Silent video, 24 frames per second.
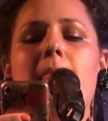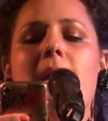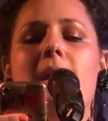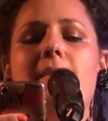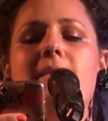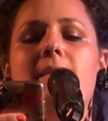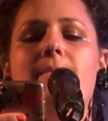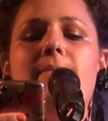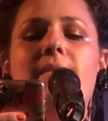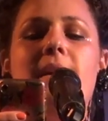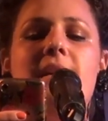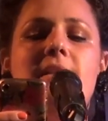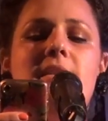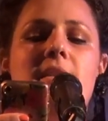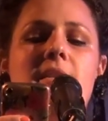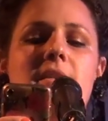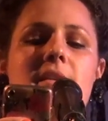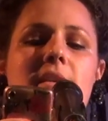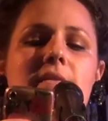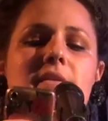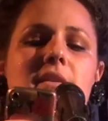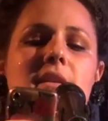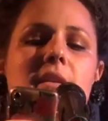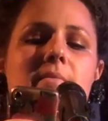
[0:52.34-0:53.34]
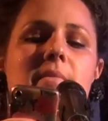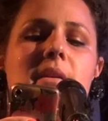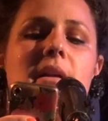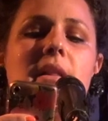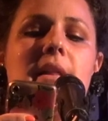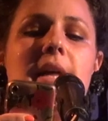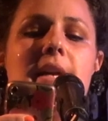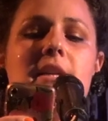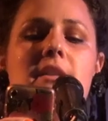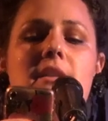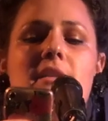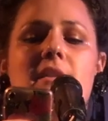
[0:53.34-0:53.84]
and the presence of some
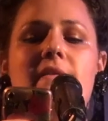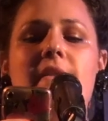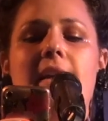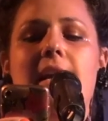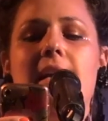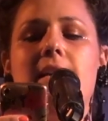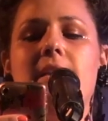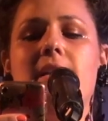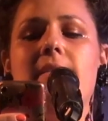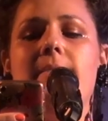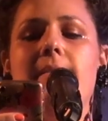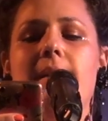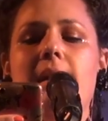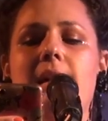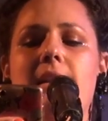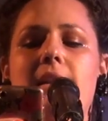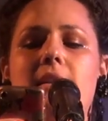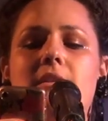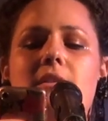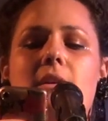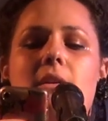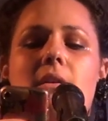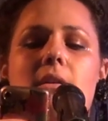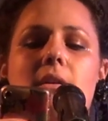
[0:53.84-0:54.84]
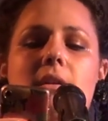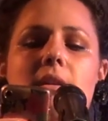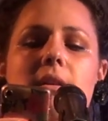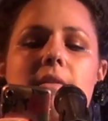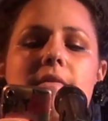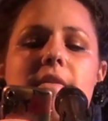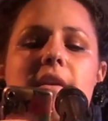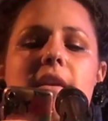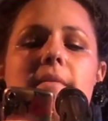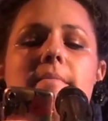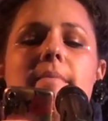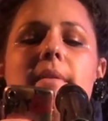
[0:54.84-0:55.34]
collection of antibodies, all
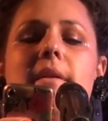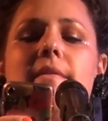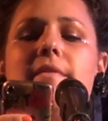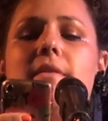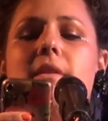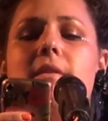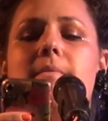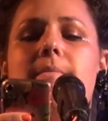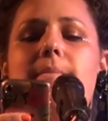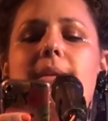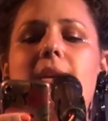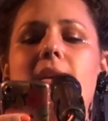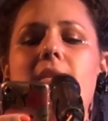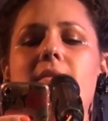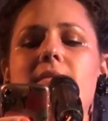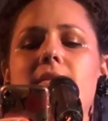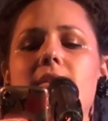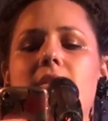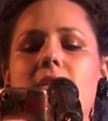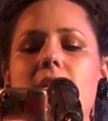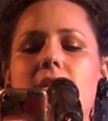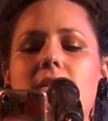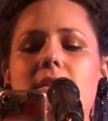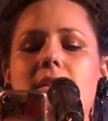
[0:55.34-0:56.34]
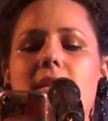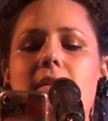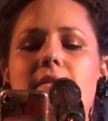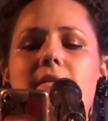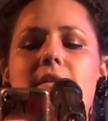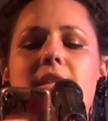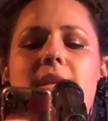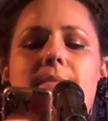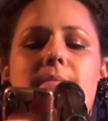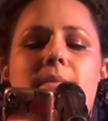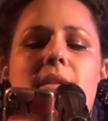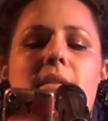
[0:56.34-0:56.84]
of the above could be a result of,
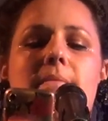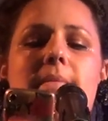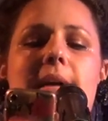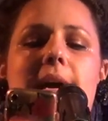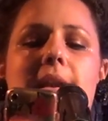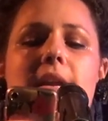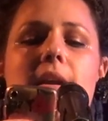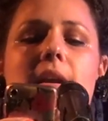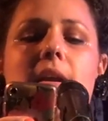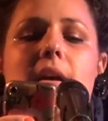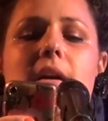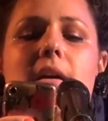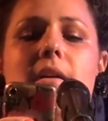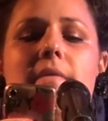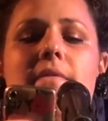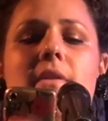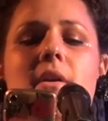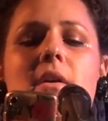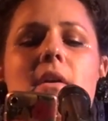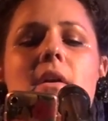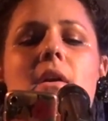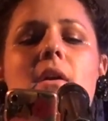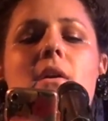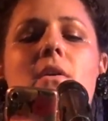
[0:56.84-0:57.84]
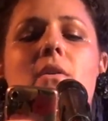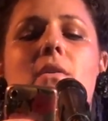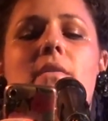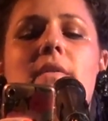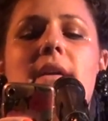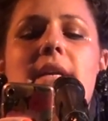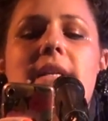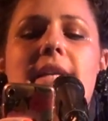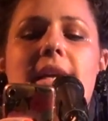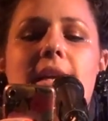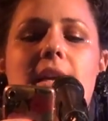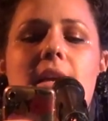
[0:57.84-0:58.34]
symptomatic of, or
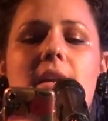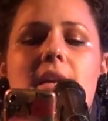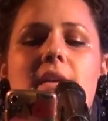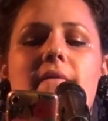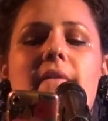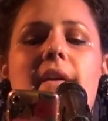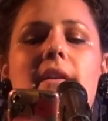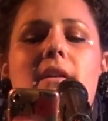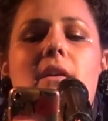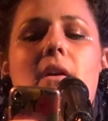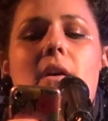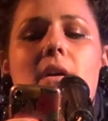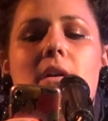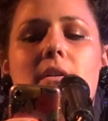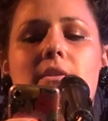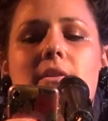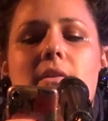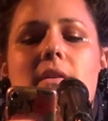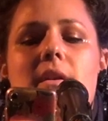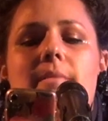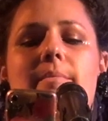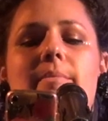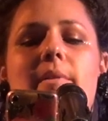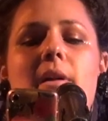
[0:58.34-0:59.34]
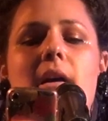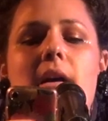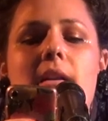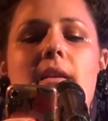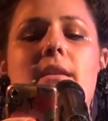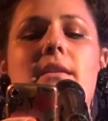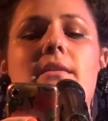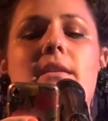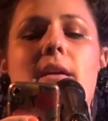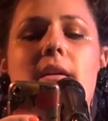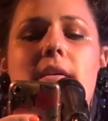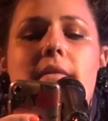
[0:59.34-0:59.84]
indicative and causal and
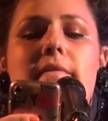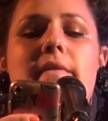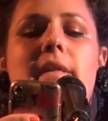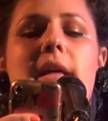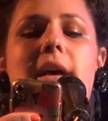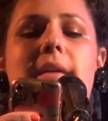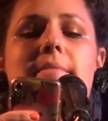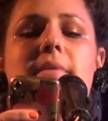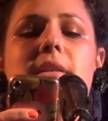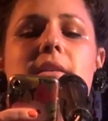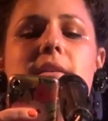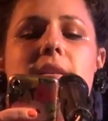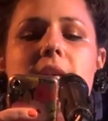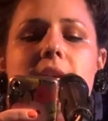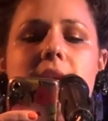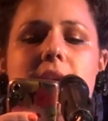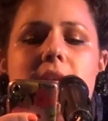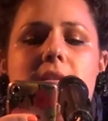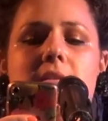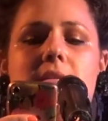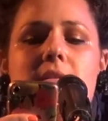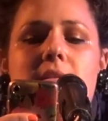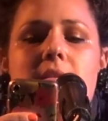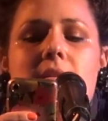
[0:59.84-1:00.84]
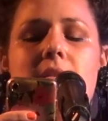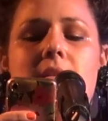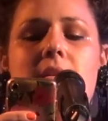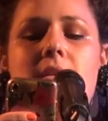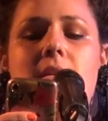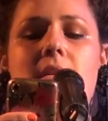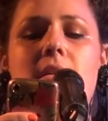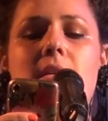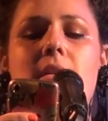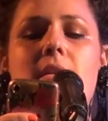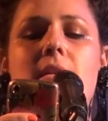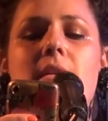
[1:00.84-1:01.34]
products of Lyme disease.
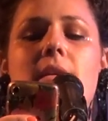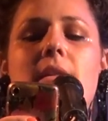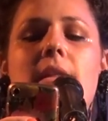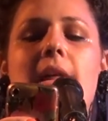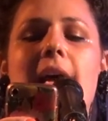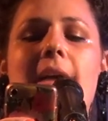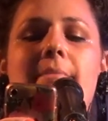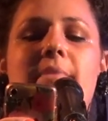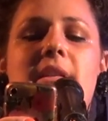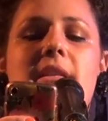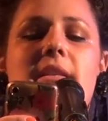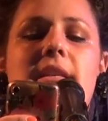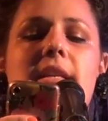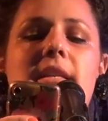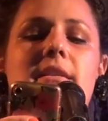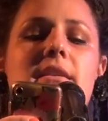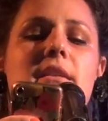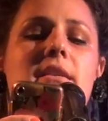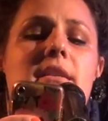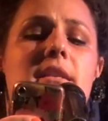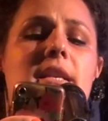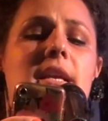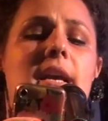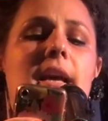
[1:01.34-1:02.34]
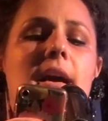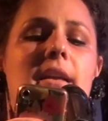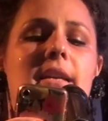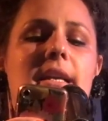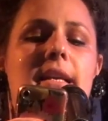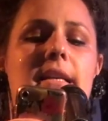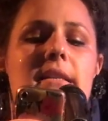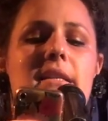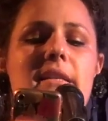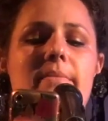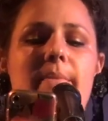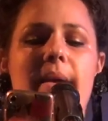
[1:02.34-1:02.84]
Lyme disease is an
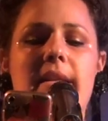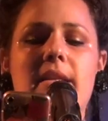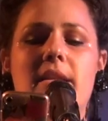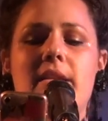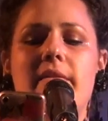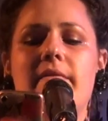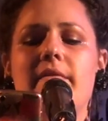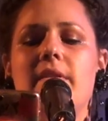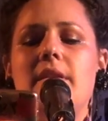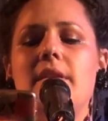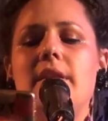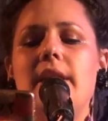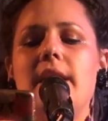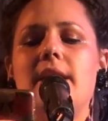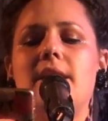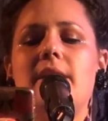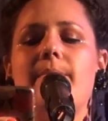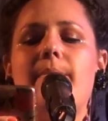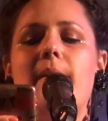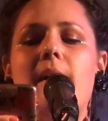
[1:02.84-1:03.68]
expensive disease,